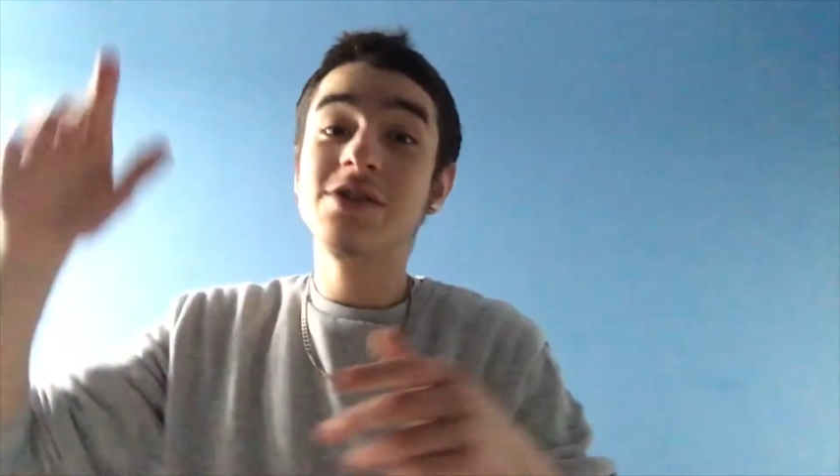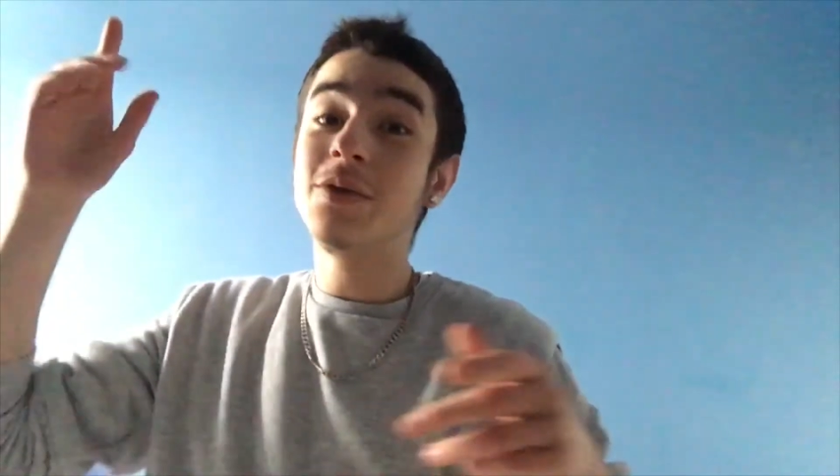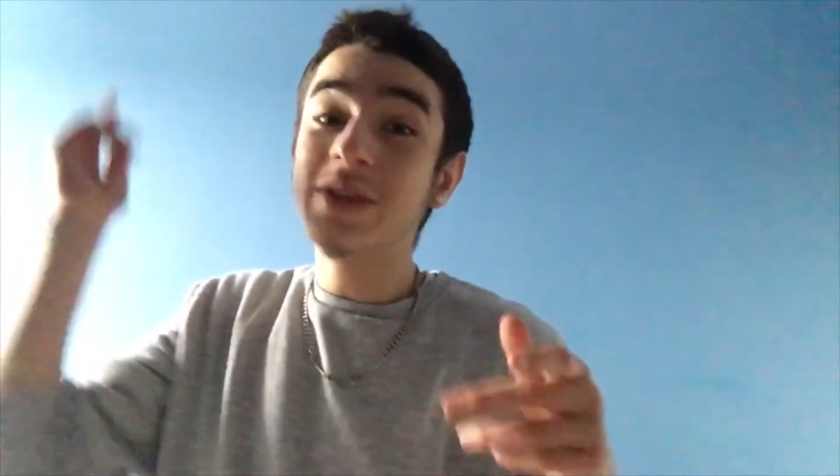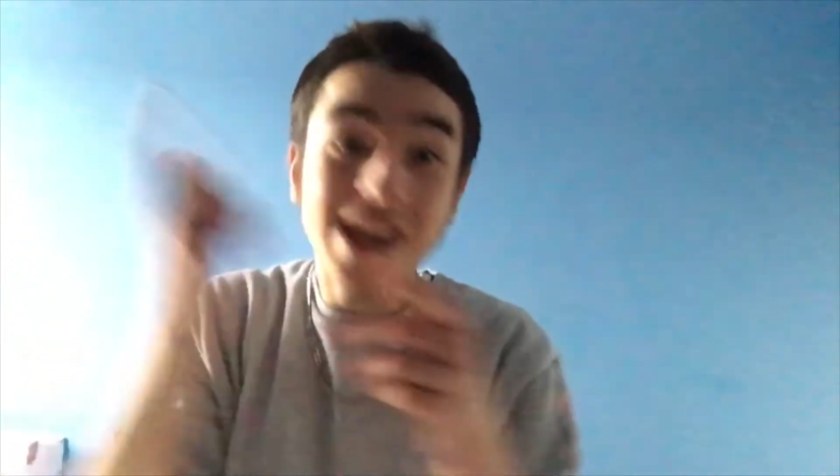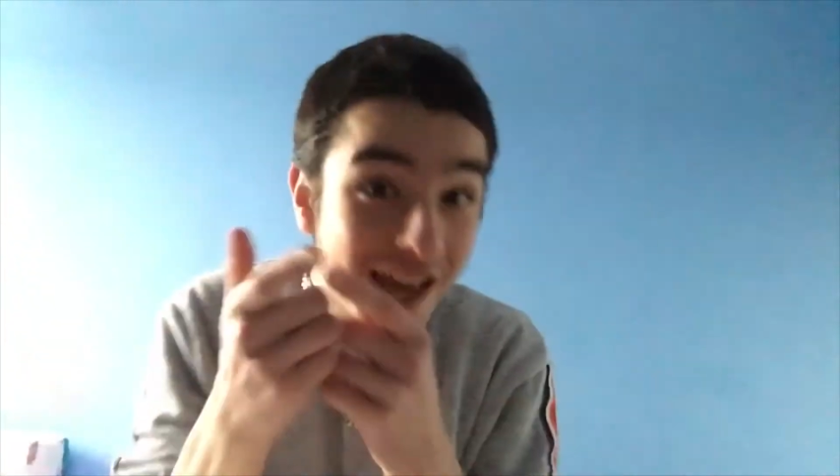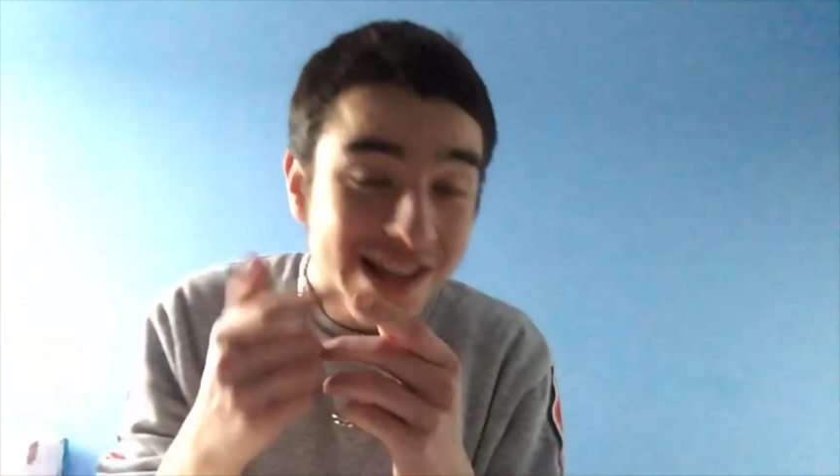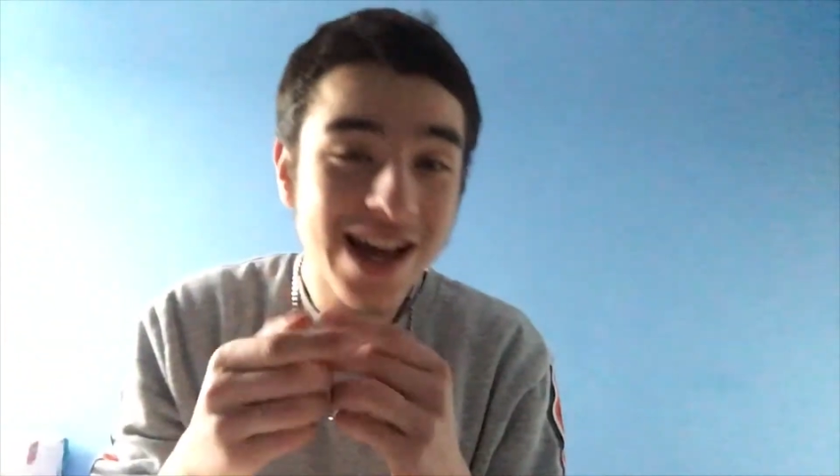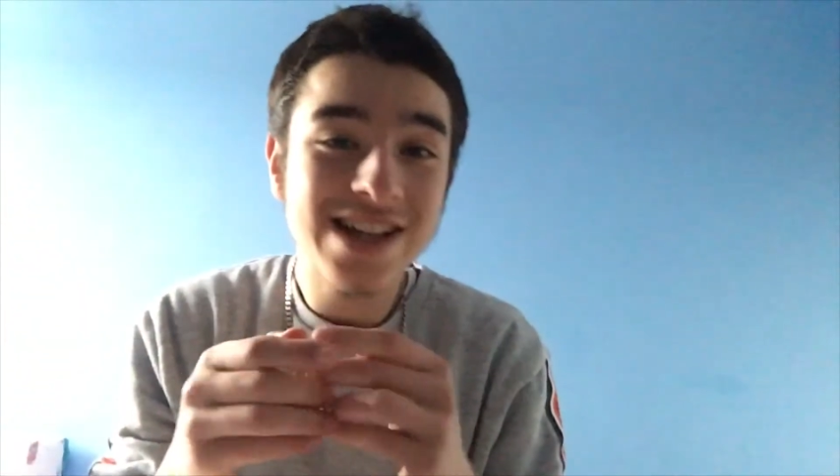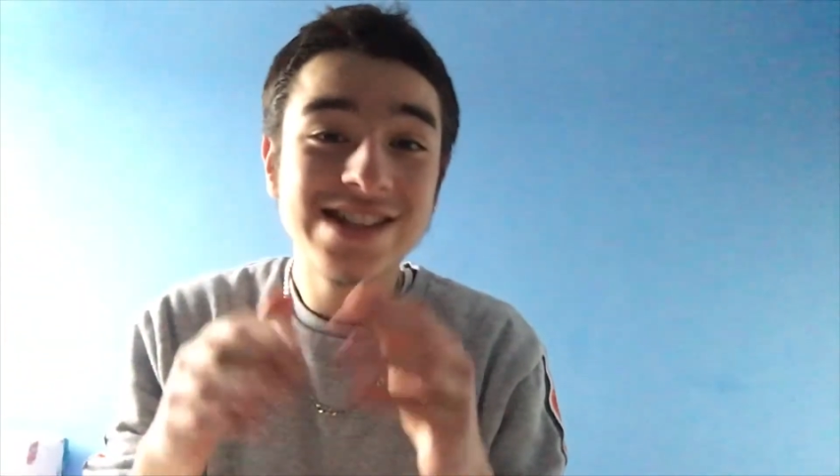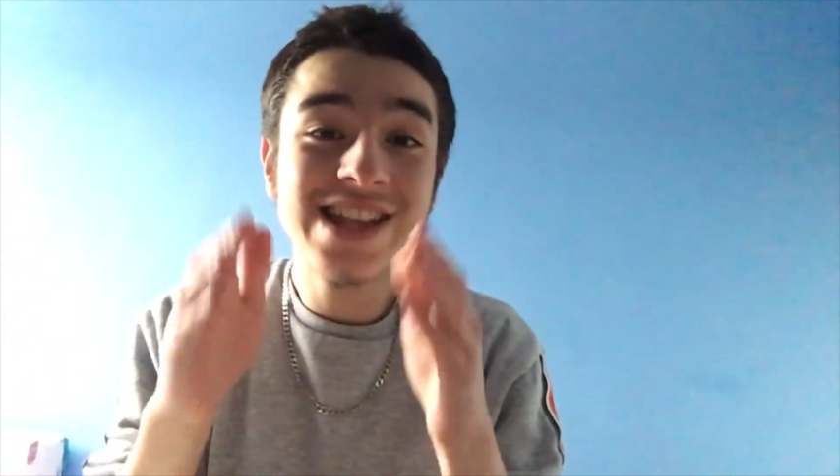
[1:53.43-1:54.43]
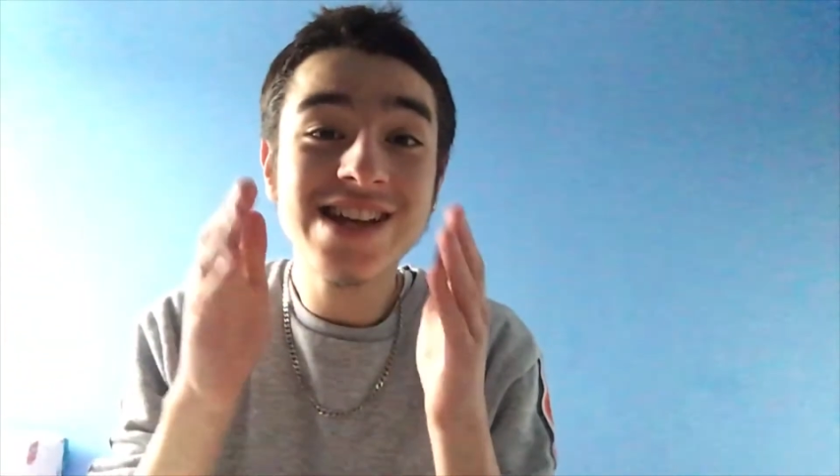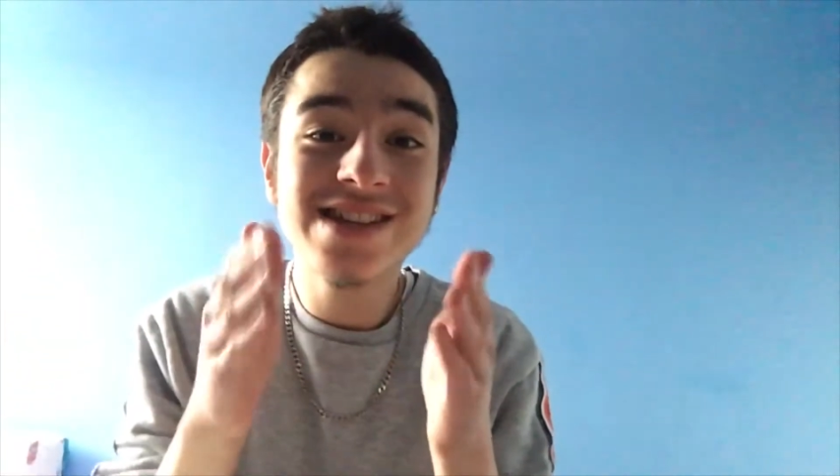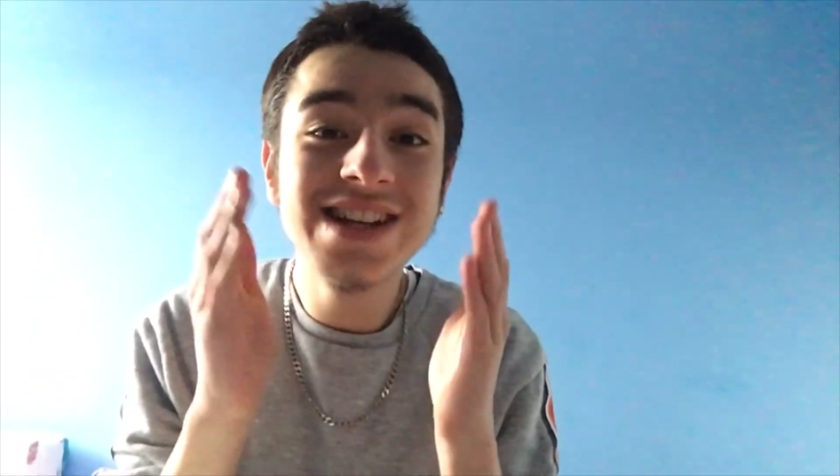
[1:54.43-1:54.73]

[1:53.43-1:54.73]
So yeah guys, that's